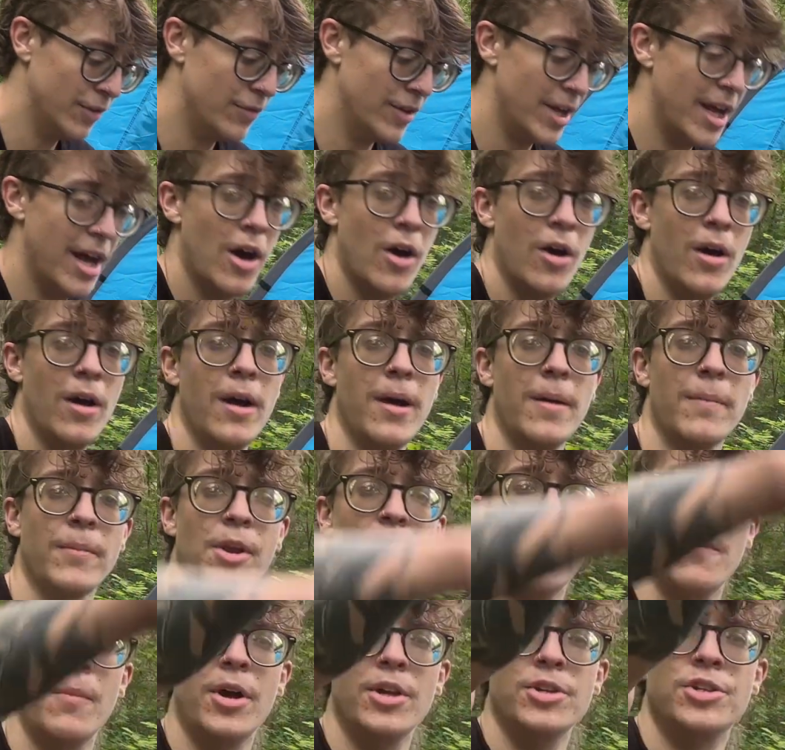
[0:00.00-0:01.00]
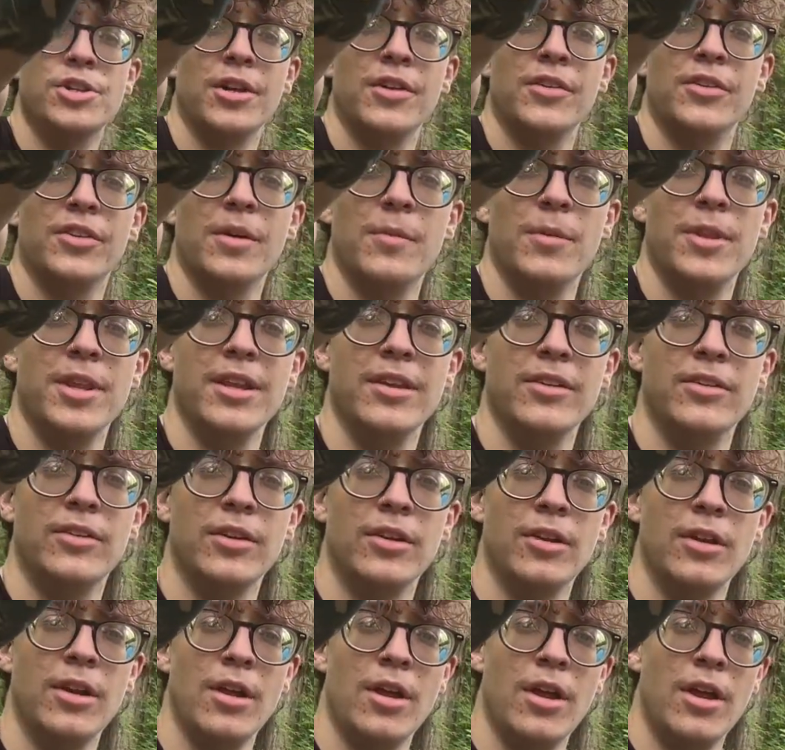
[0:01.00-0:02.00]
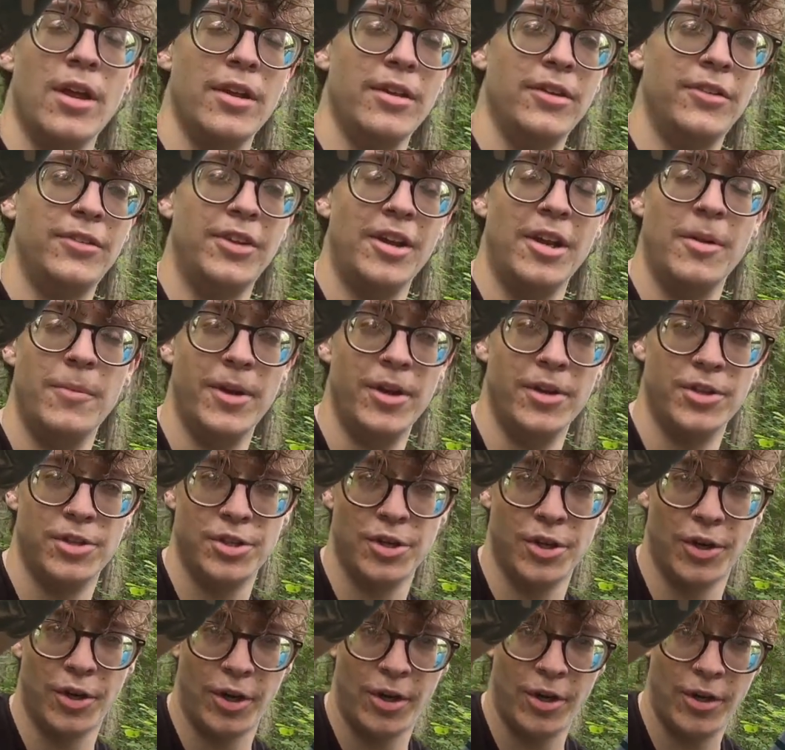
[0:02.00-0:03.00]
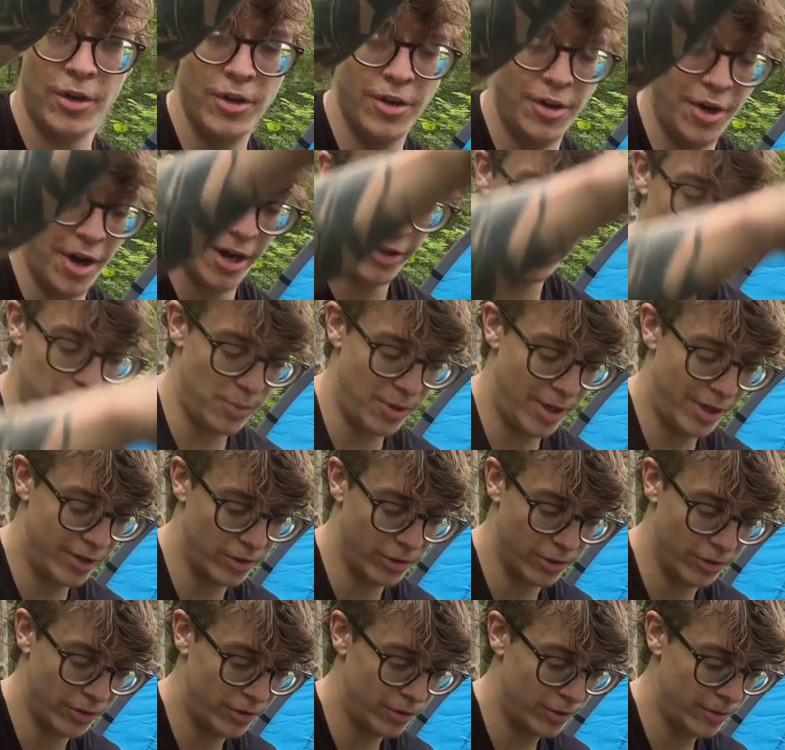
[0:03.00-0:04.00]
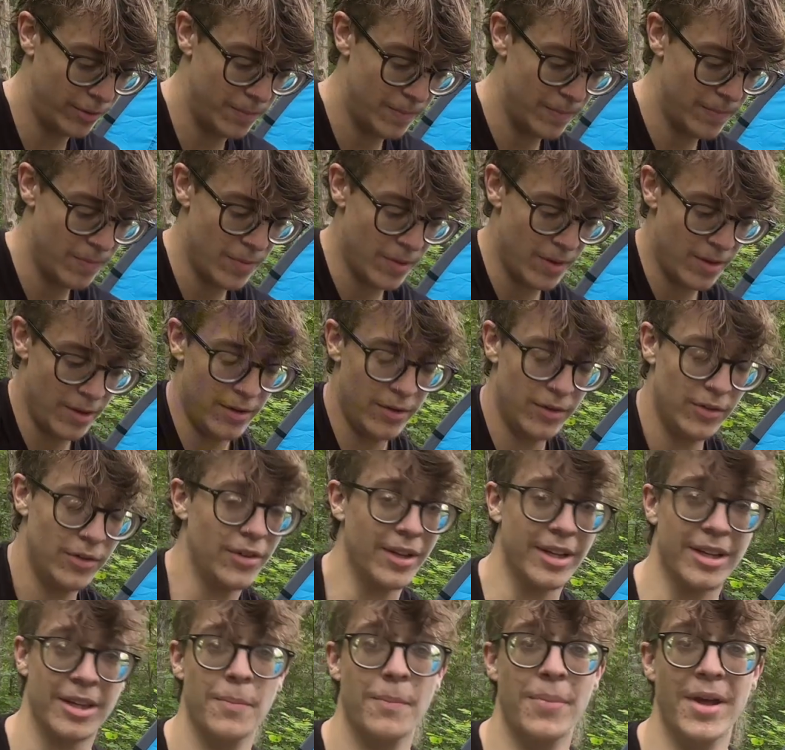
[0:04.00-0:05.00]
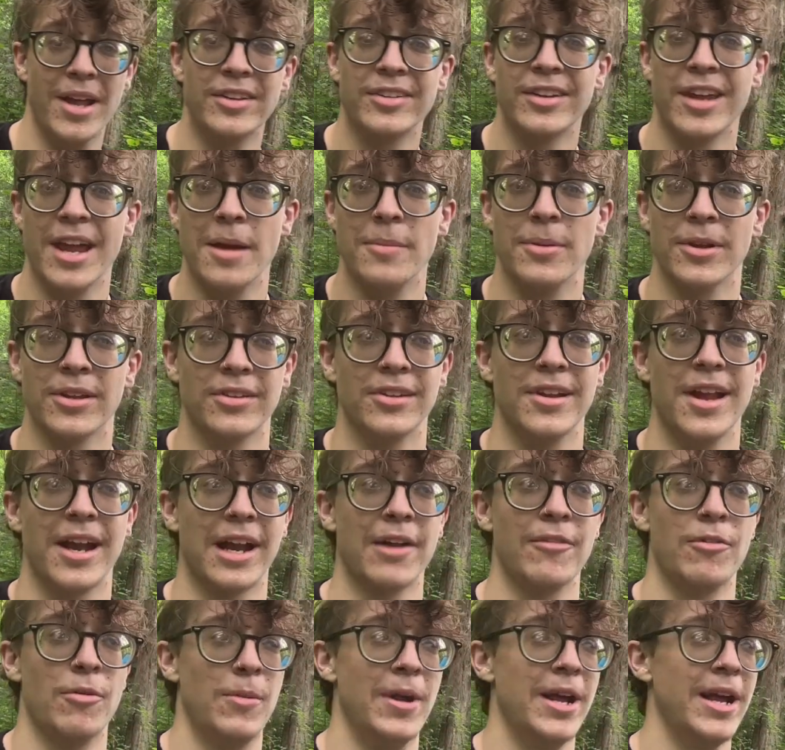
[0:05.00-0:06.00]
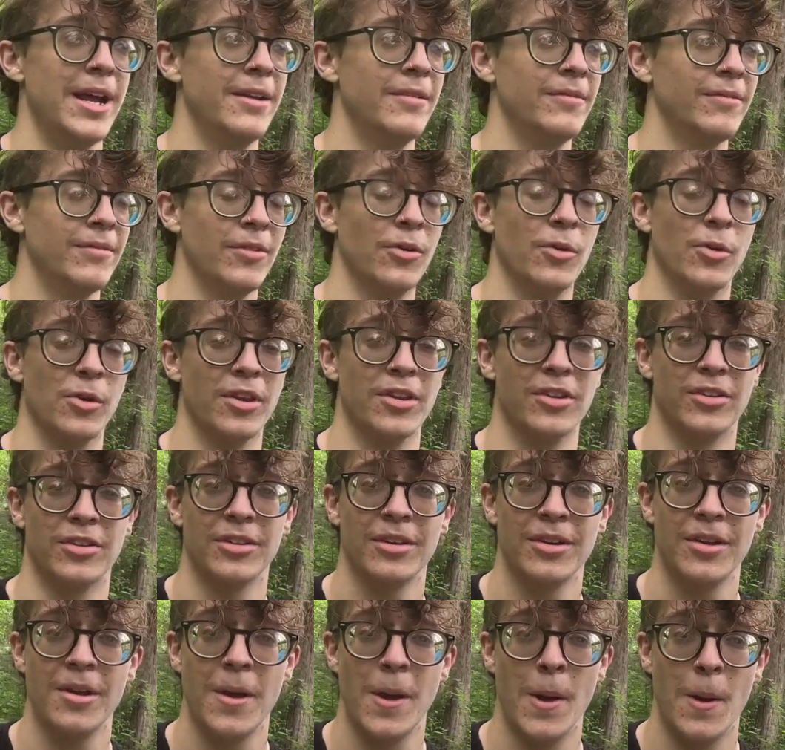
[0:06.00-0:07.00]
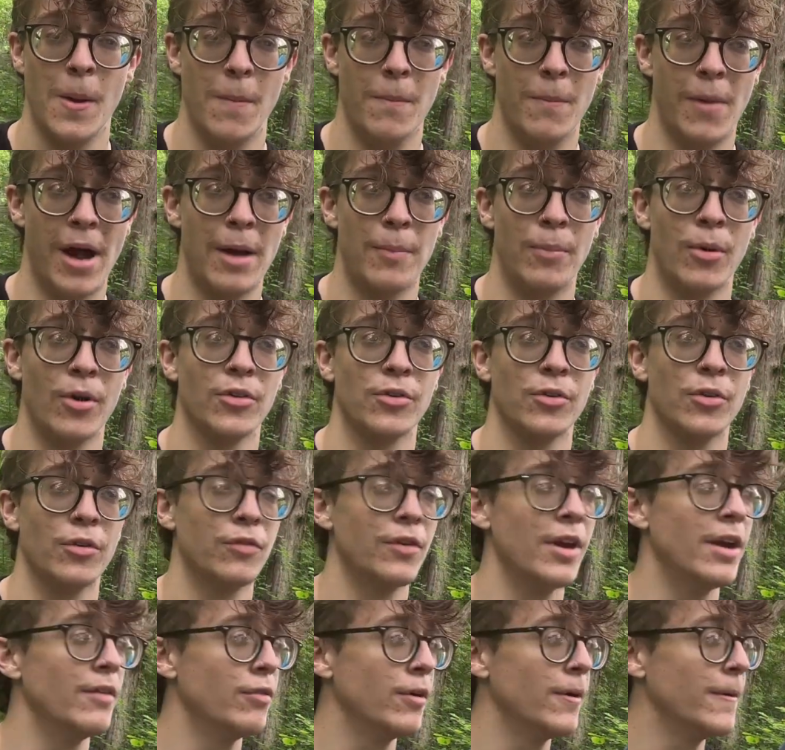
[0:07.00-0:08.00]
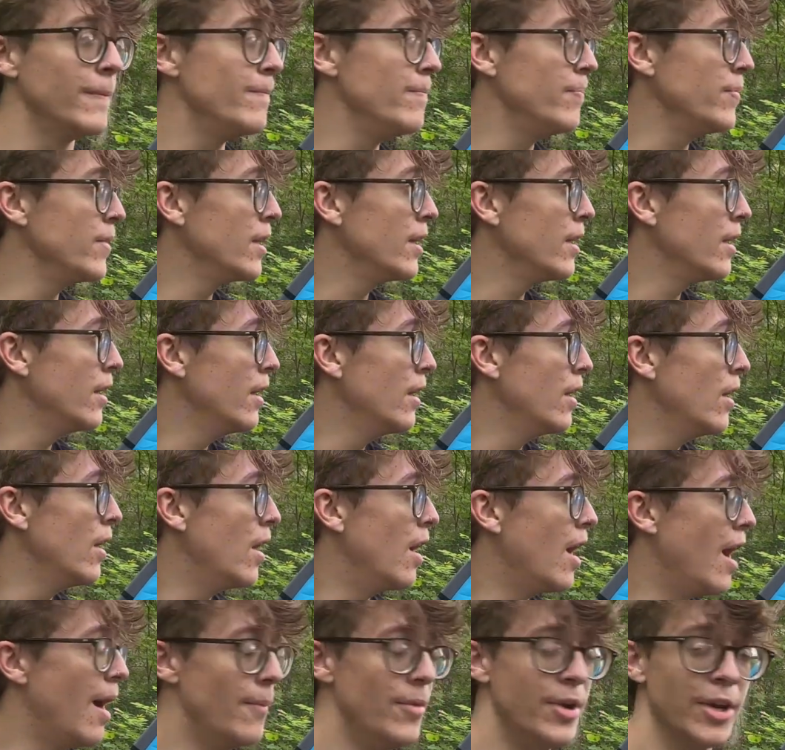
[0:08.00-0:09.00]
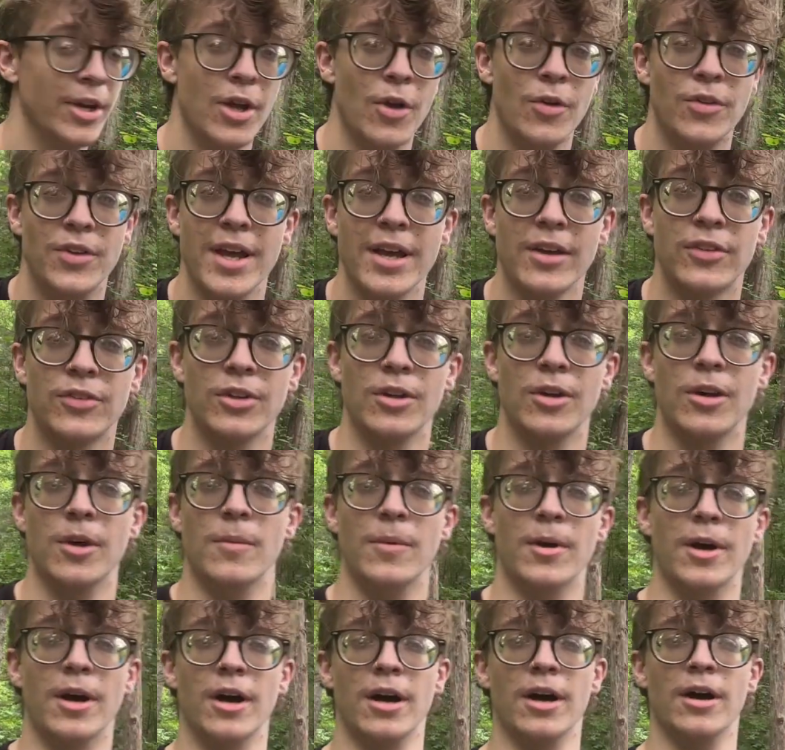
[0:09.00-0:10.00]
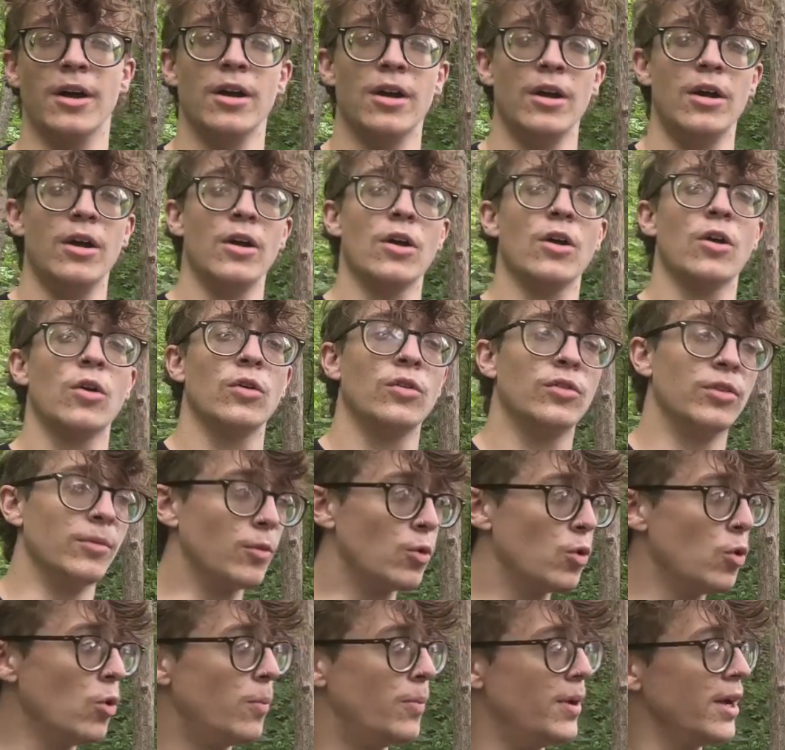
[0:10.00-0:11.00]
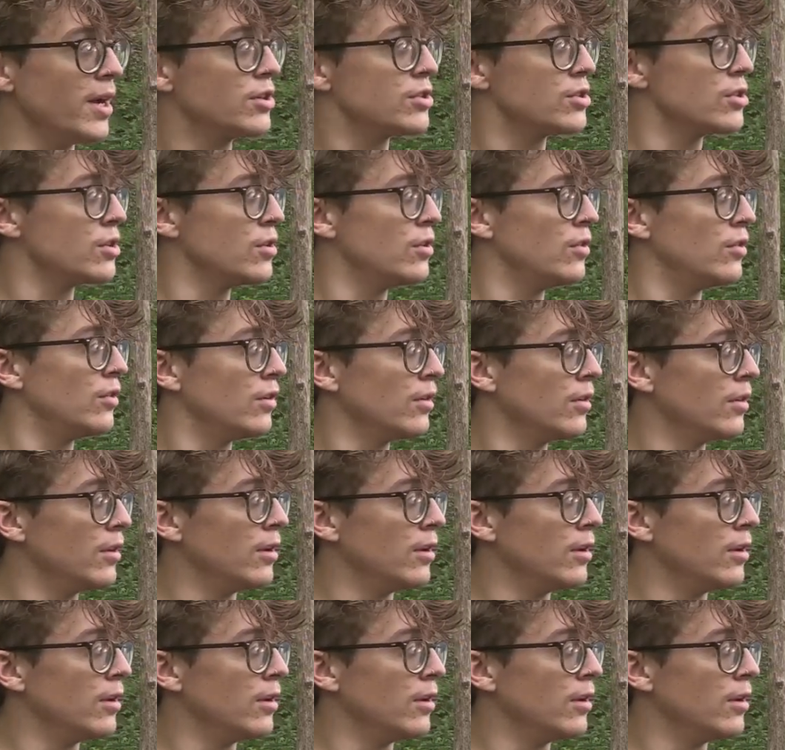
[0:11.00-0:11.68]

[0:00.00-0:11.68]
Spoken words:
now, I'm gonna munch on some of these cinnamon and sugar Dots pretzels. It's like the best camping snack ever made, or at least my personal favorite. I'm gonna go take some cool pictures,